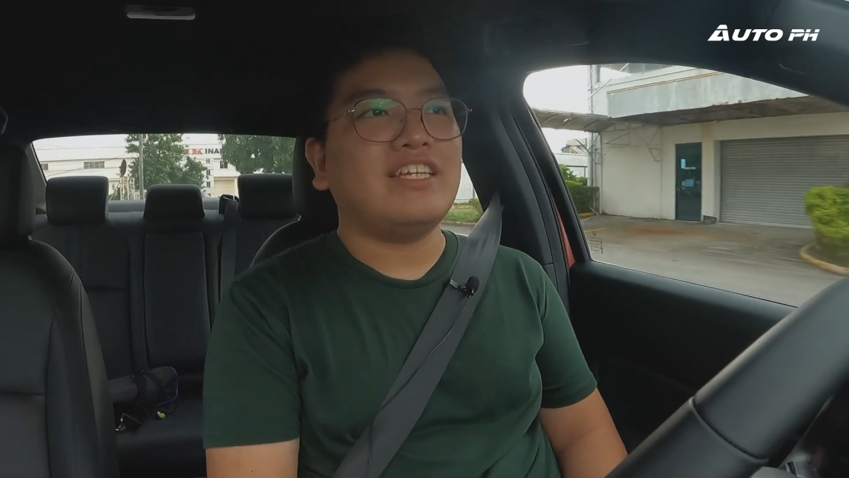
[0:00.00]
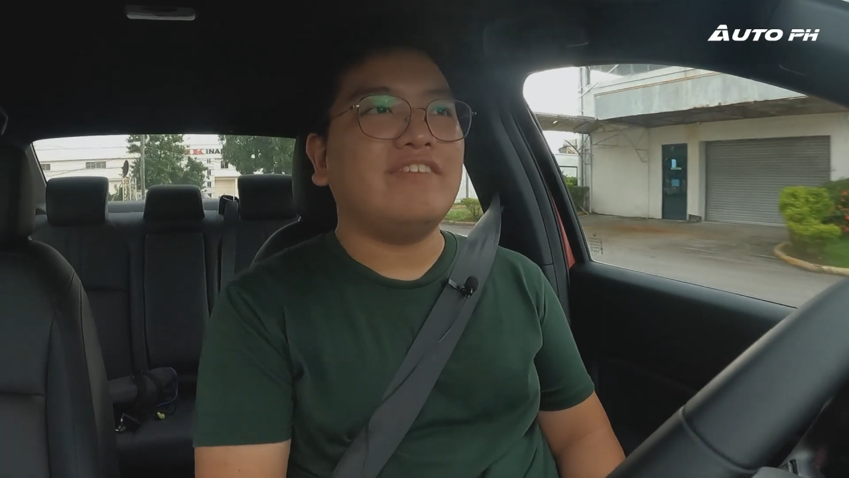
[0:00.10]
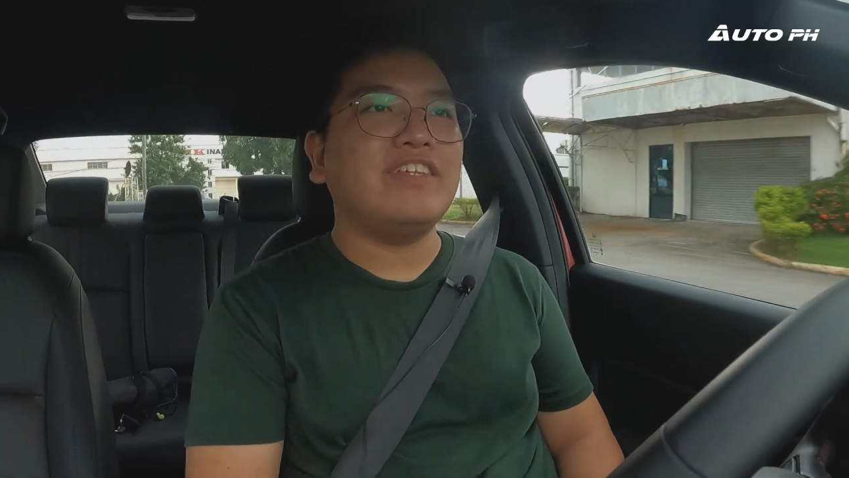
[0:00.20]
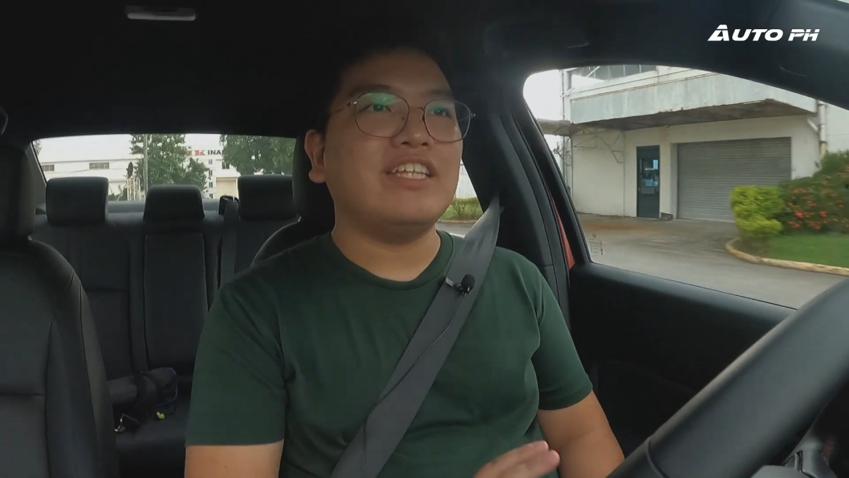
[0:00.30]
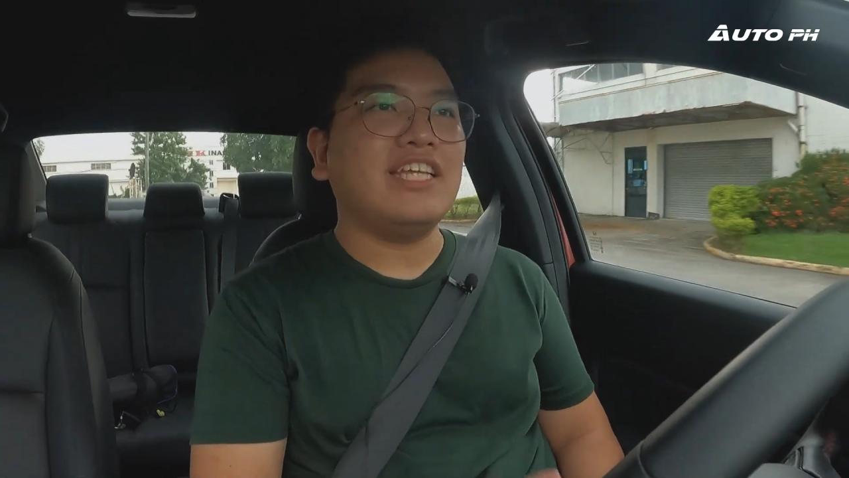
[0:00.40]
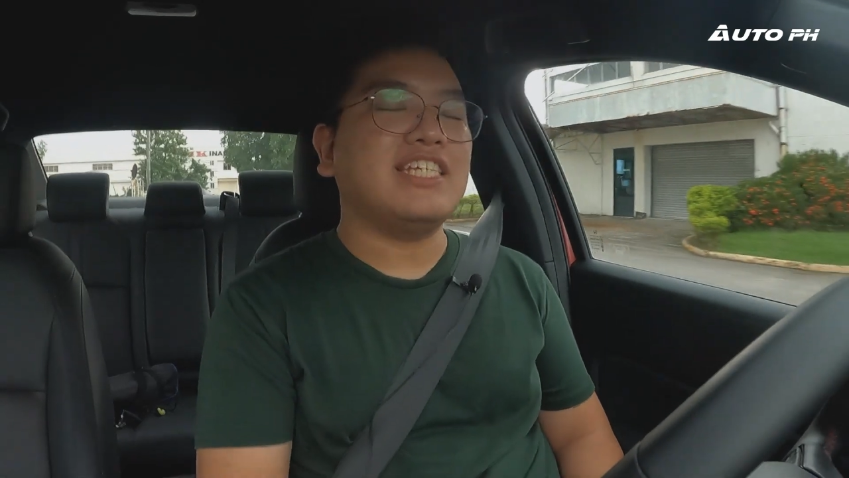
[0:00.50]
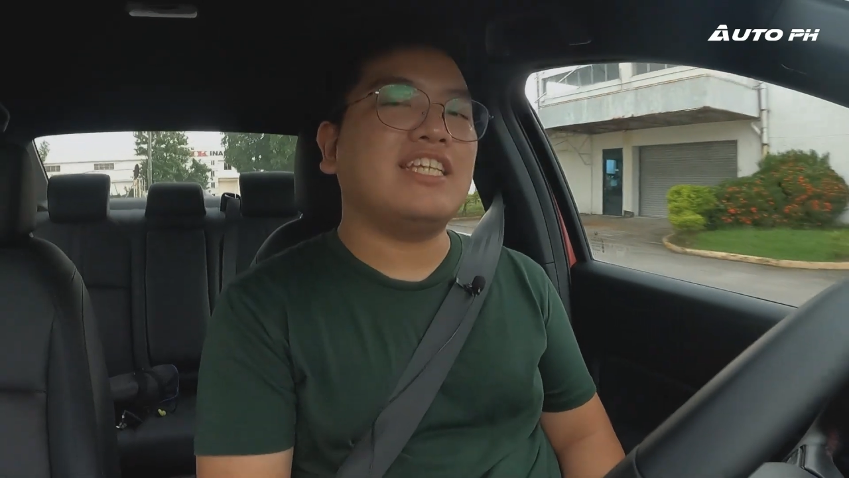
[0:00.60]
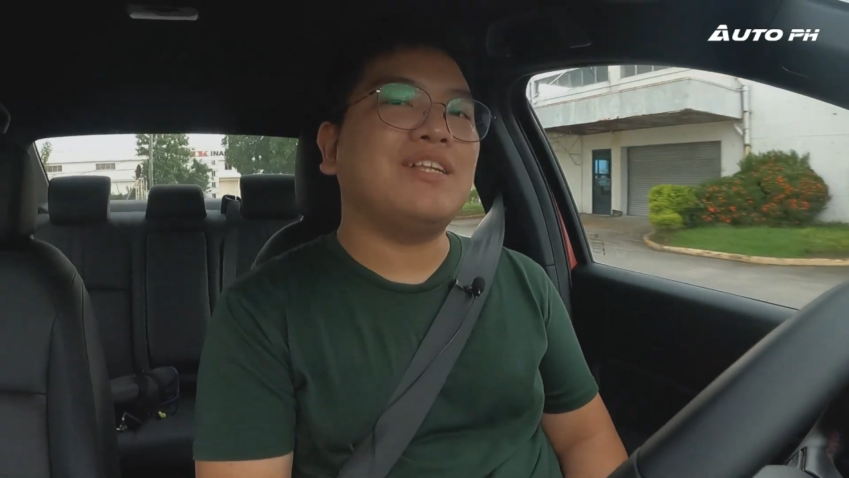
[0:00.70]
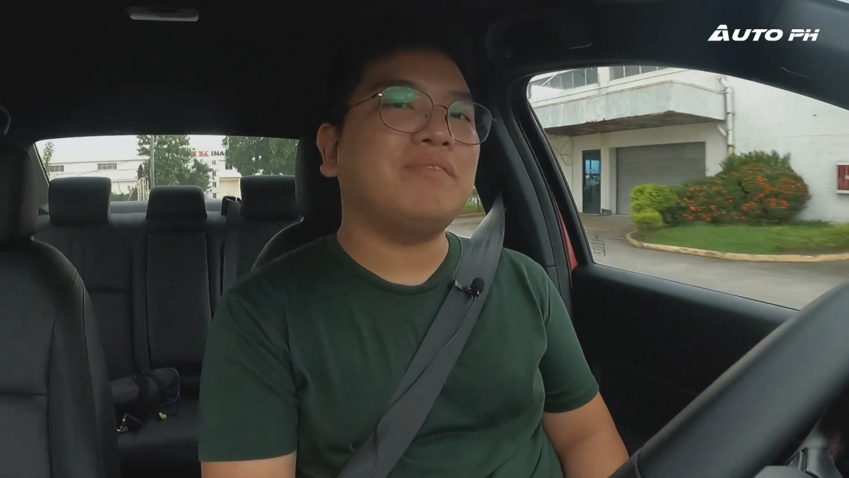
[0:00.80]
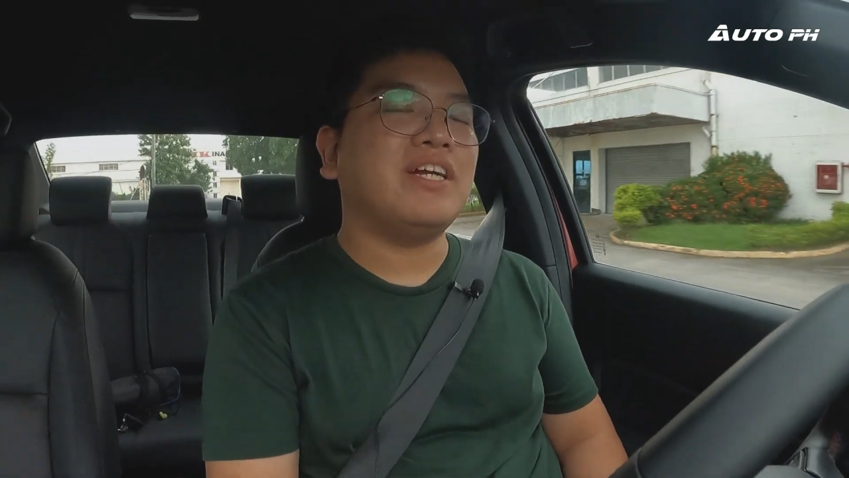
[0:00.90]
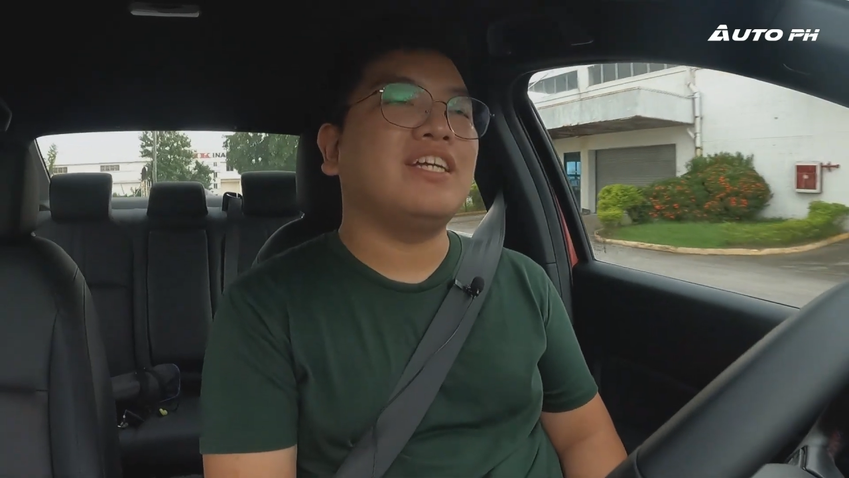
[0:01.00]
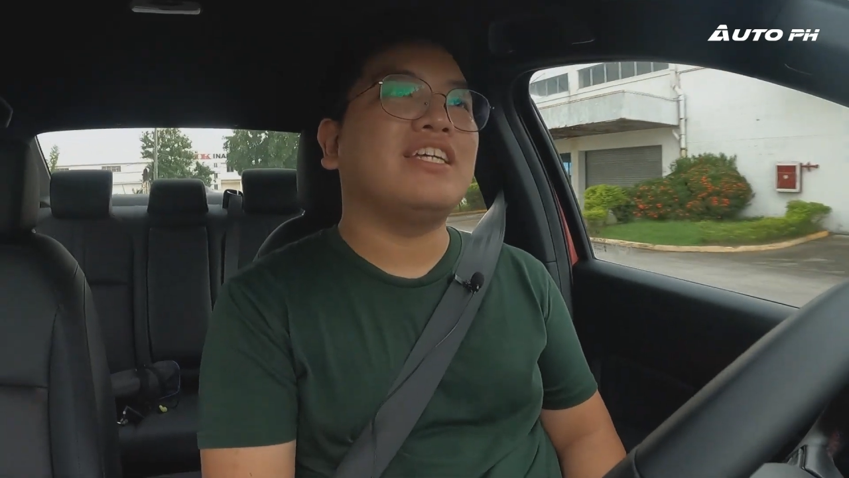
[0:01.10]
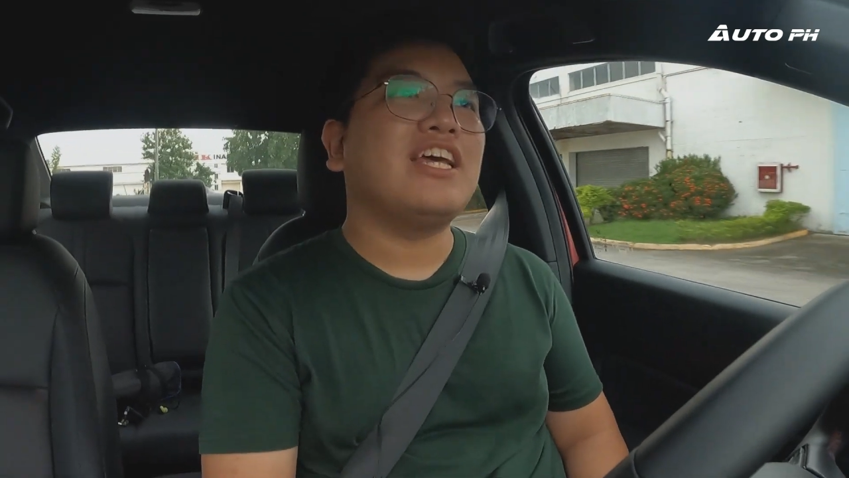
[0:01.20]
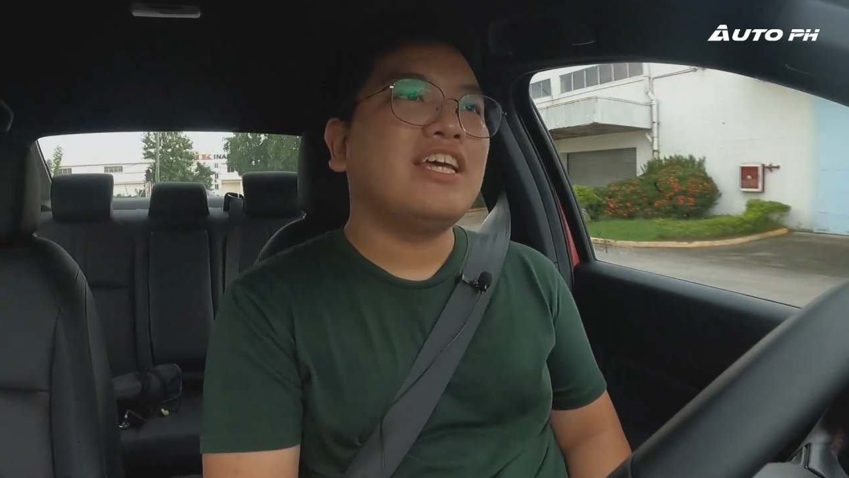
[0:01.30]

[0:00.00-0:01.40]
Even the Nissan Almera